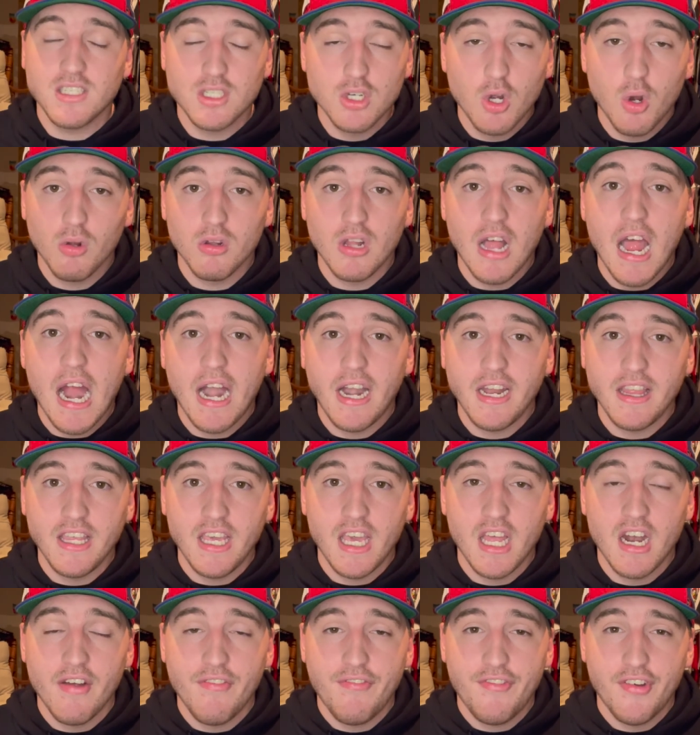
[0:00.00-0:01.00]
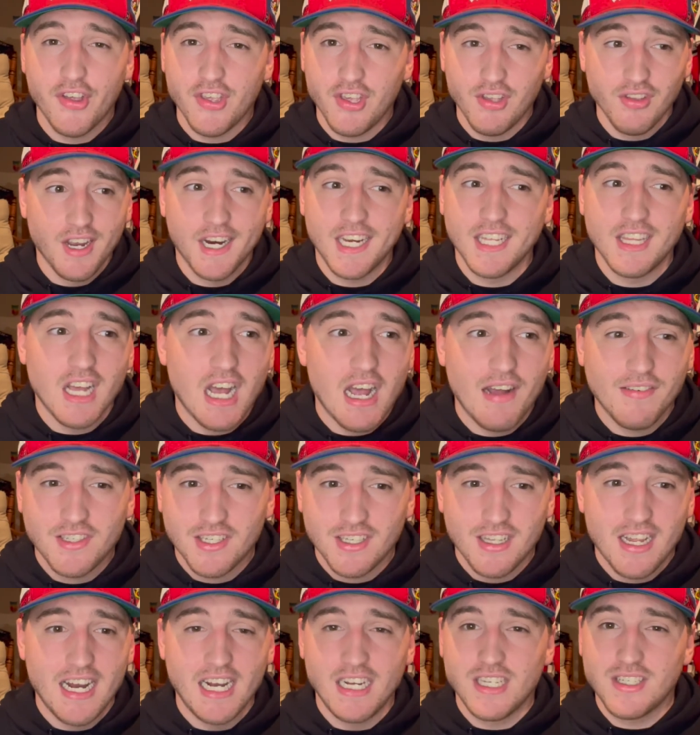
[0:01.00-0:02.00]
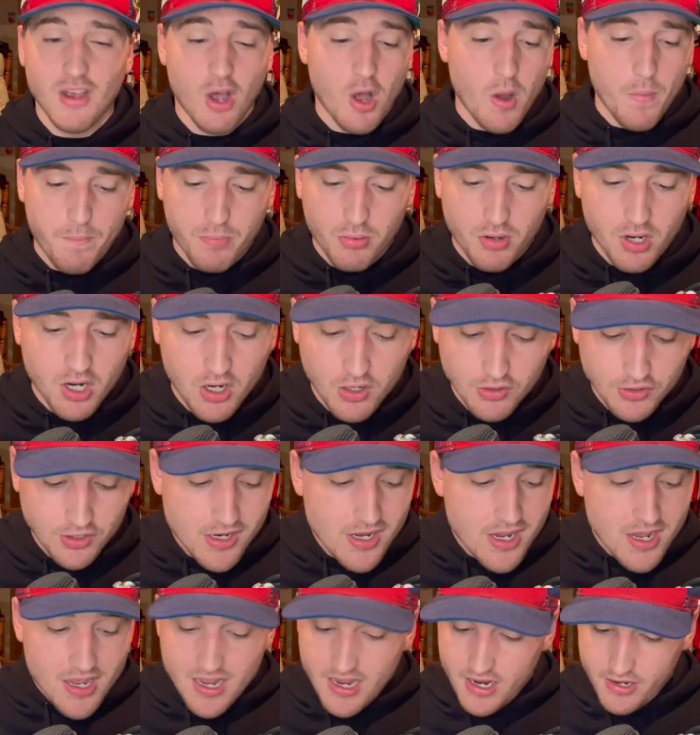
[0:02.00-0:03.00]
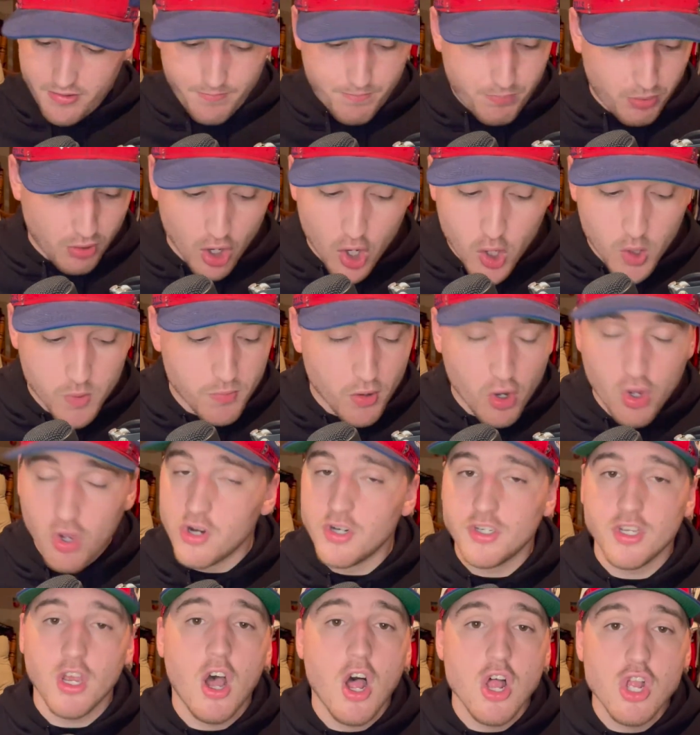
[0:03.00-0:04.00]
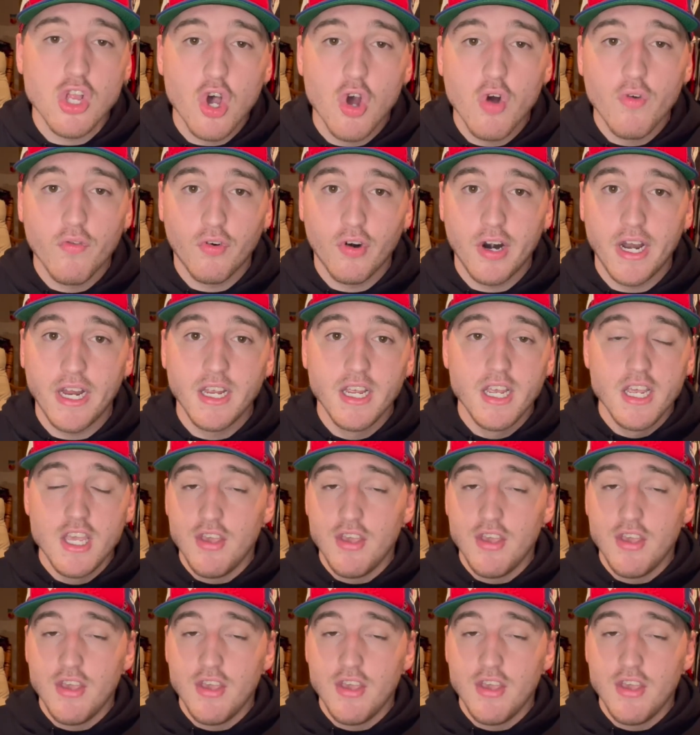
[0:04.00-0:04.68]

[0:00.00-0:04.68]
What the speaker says: O-line in the NFL. You look at the offensive line, it's all pros and Pro Bowlers all over it.